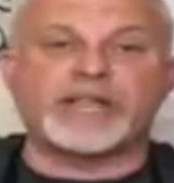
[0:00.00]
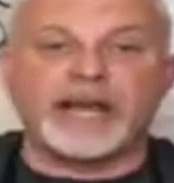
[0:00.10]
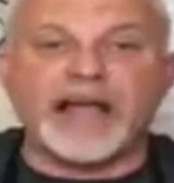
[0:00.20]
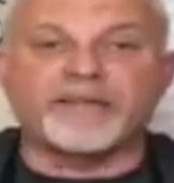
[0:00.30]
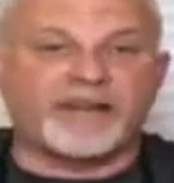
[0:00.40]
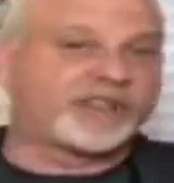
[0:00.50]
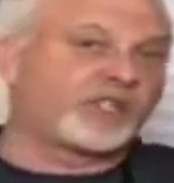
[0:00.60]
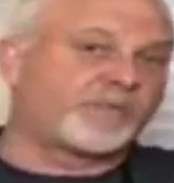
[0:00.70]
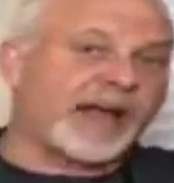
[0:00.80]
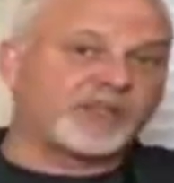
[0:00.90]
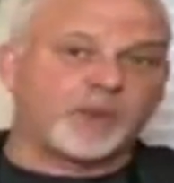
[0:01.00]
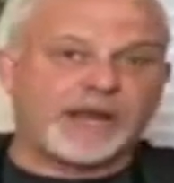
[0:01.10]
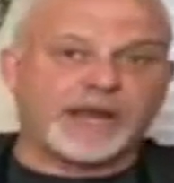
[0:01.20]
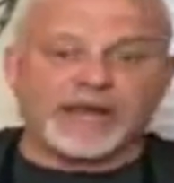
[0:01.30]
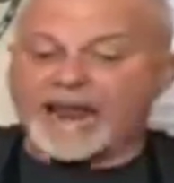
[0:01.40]
State Egg Fest this past
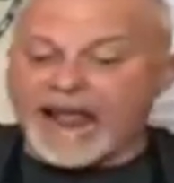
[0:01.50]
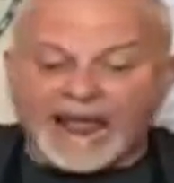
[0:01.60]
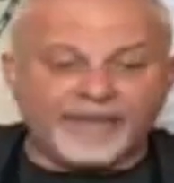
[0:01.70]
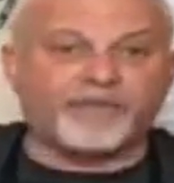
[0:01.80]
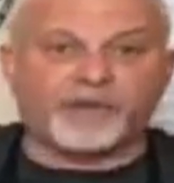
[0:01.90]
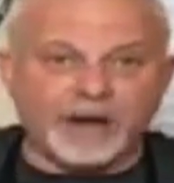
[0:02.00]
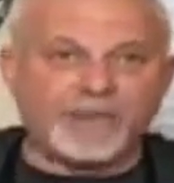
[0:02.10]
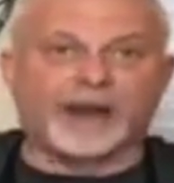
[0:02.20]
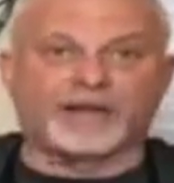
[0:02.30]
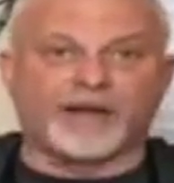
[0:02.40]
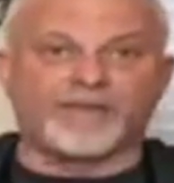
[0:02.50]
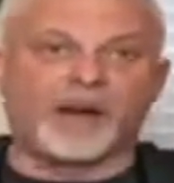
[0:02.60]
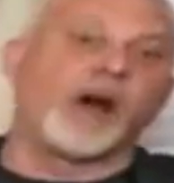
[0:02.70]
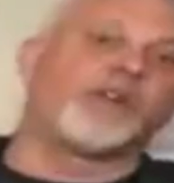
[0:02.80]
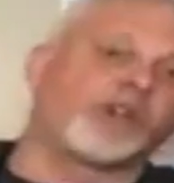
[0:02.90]
weekend. Everybody loved
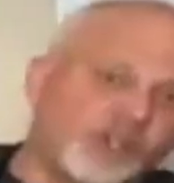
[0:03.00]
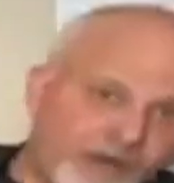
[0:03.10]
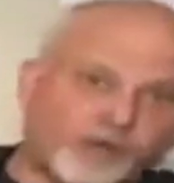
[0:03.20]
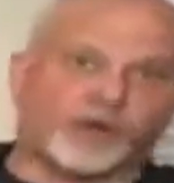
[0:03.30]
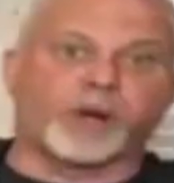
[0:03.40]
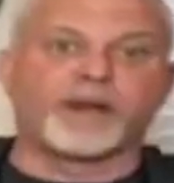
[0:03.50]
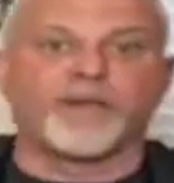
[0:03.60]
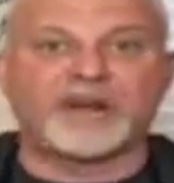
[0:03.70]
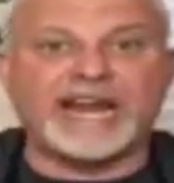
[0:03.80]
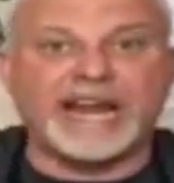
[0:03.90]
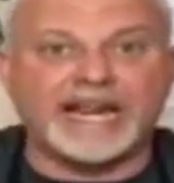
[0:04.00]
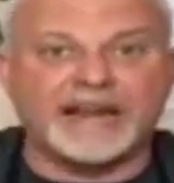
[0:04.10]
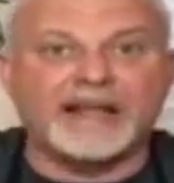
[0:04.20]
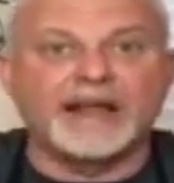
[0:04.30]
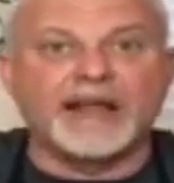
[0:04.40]
it. Other chefs were coming over to eat
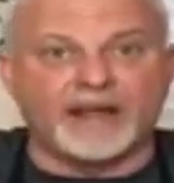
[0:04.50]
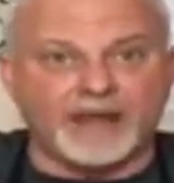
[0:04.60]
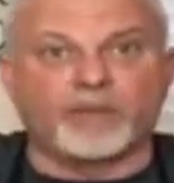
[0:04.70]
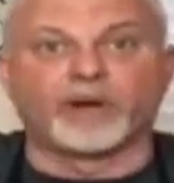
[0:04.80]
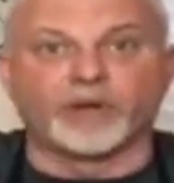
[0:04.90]
it, and they were